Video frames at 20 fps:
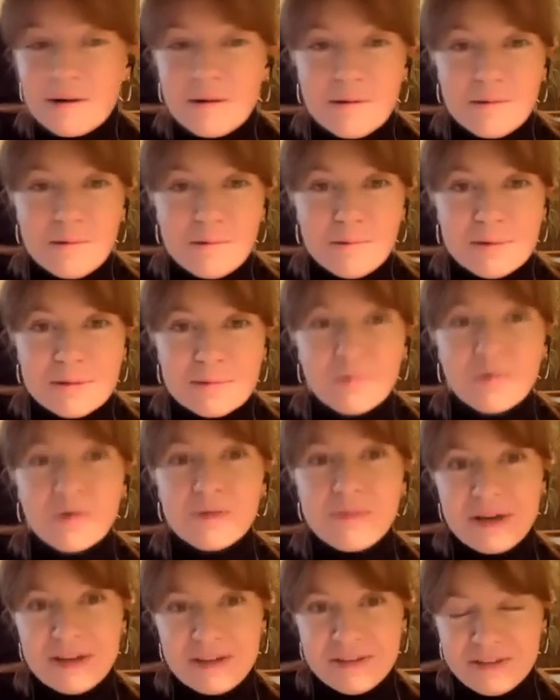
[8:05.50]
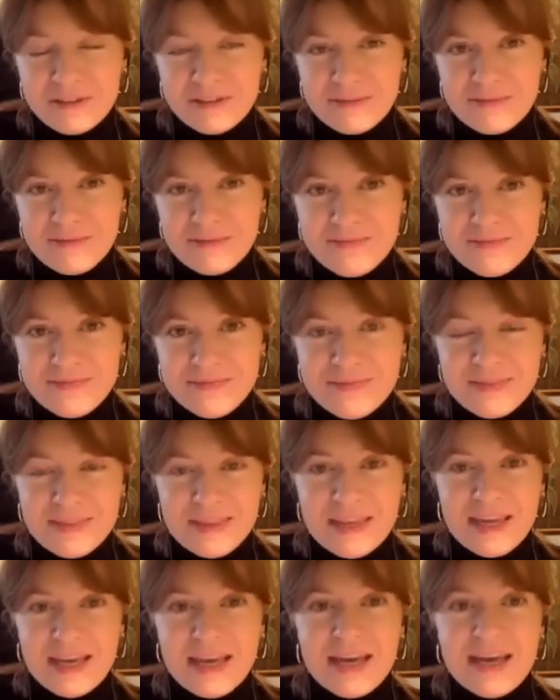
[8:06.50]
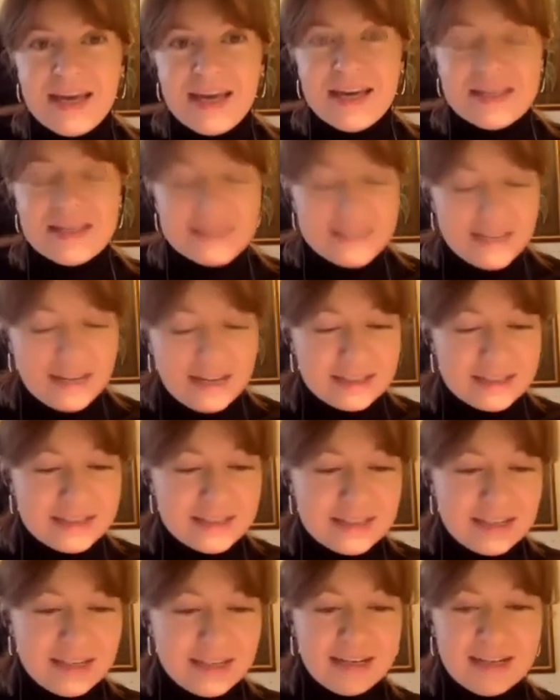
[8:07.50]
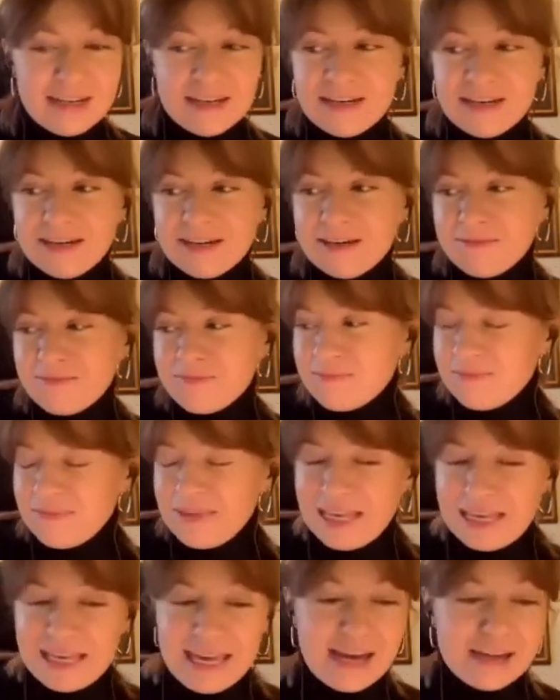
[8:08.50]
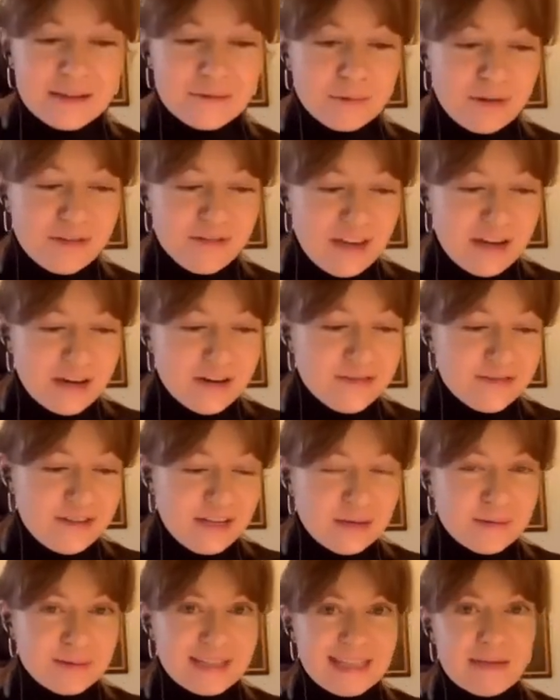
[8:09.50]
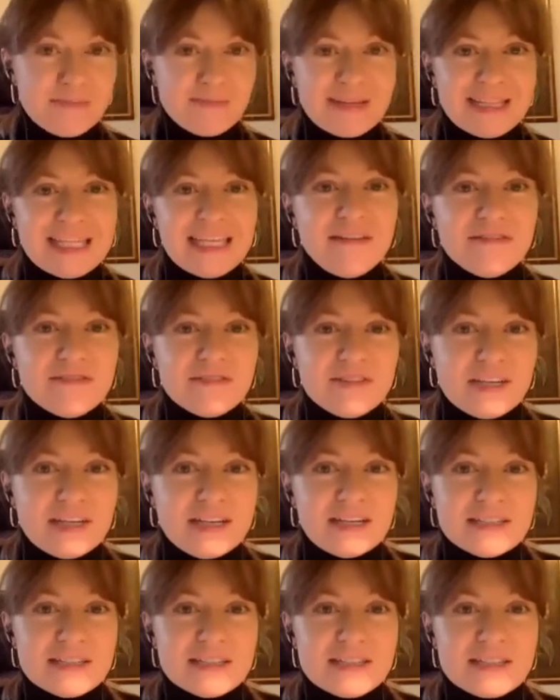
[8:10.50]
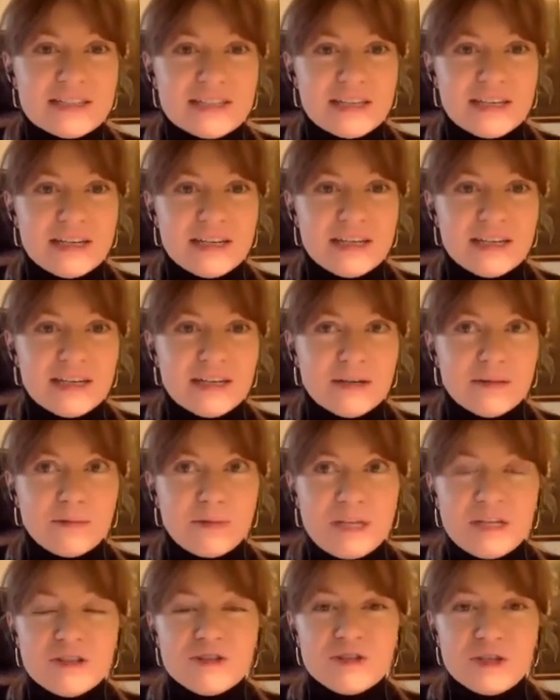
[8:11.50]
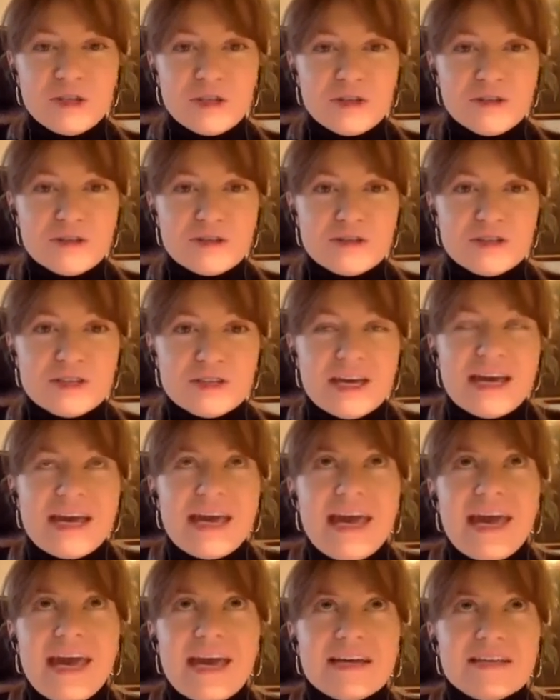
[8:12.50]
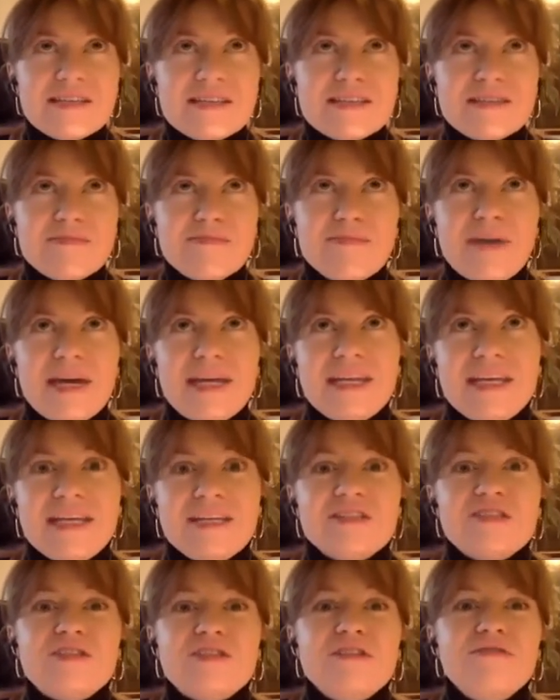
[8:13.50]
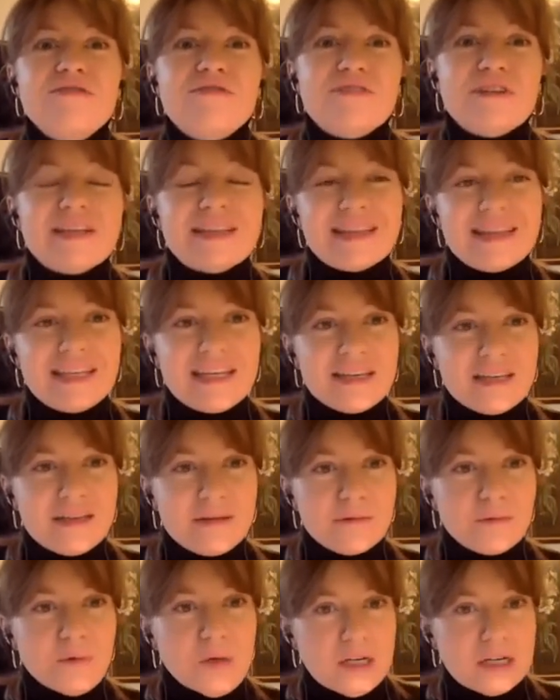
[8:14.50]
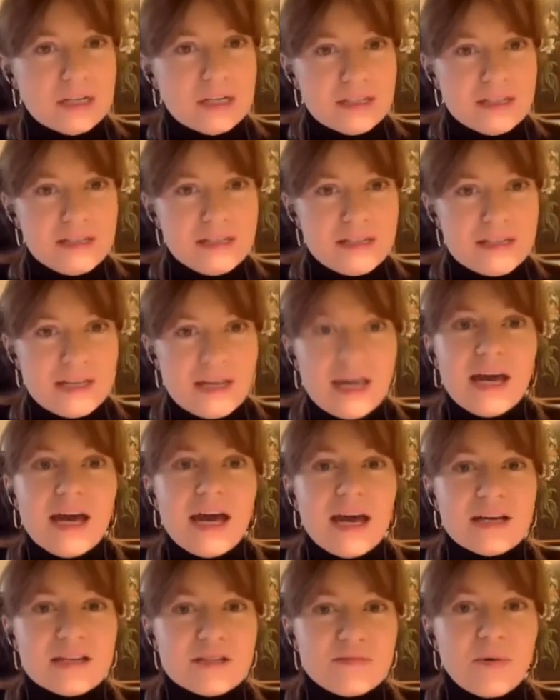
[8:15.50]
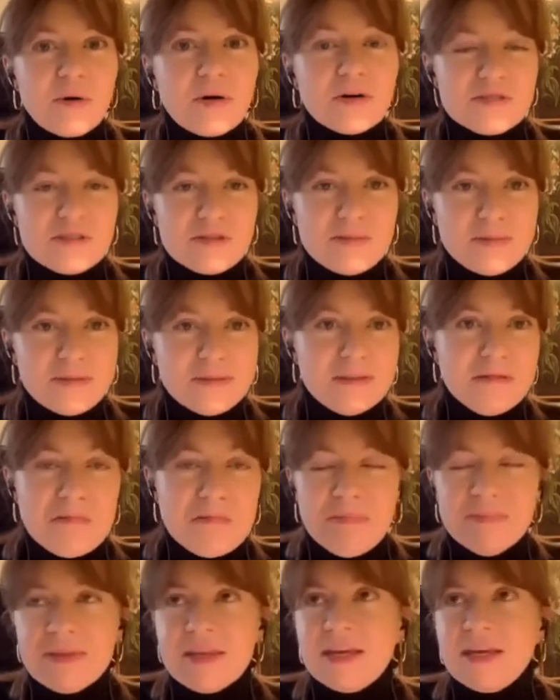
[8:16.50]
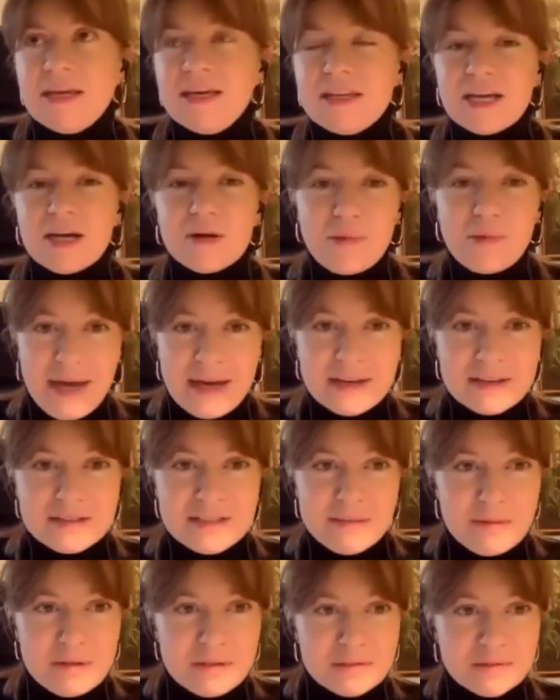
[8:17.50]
one more myth, is that, again, we very frequently believe that we need to use as many different linking words as possible in our academic